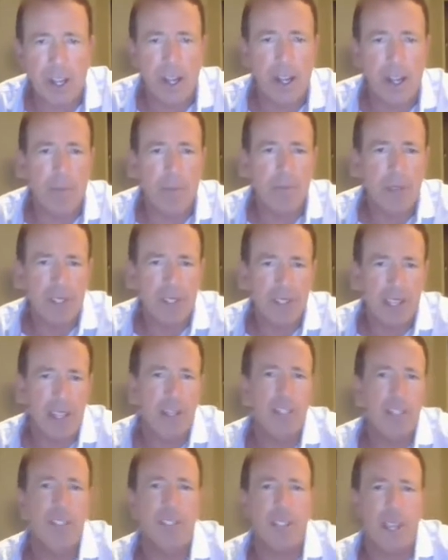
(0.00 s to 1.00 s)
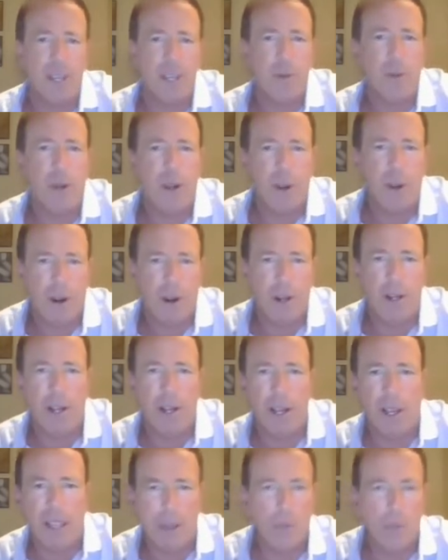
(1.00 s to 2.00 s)
Um, as Anna said, we are
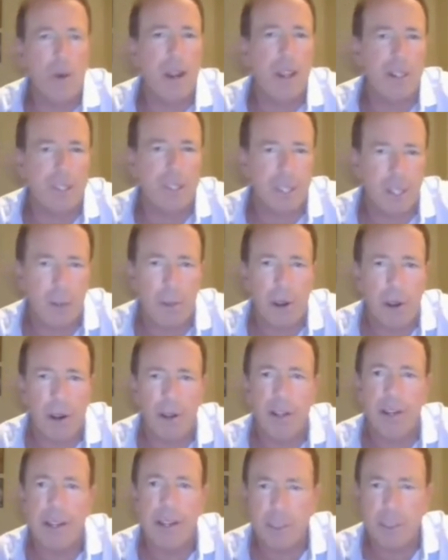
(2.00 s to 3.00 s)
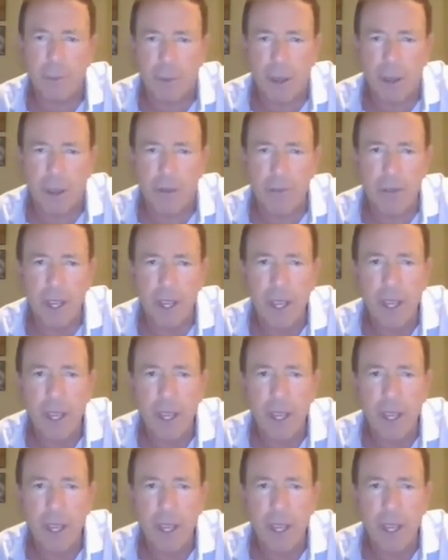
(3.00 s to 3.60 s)
uh, NYSE American SBEV.